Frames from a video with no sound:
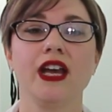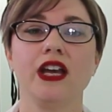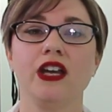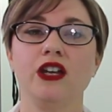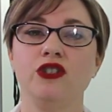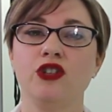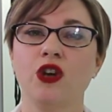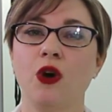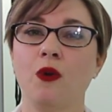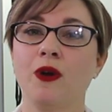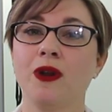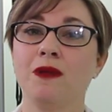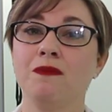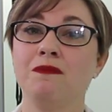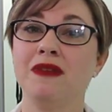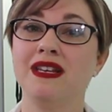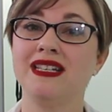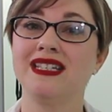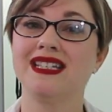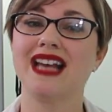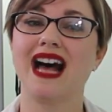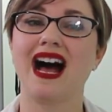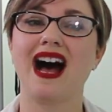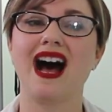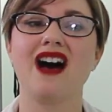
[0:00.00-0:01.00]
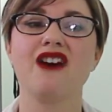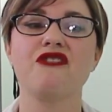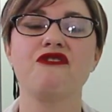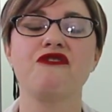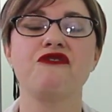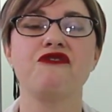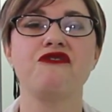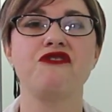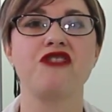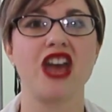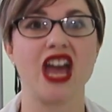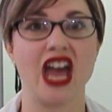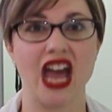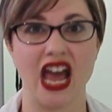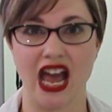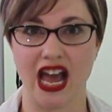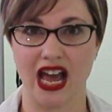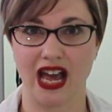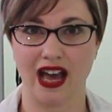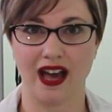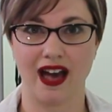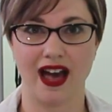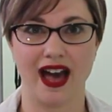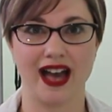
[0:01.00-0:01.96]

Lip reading: You don't want to miss a thing.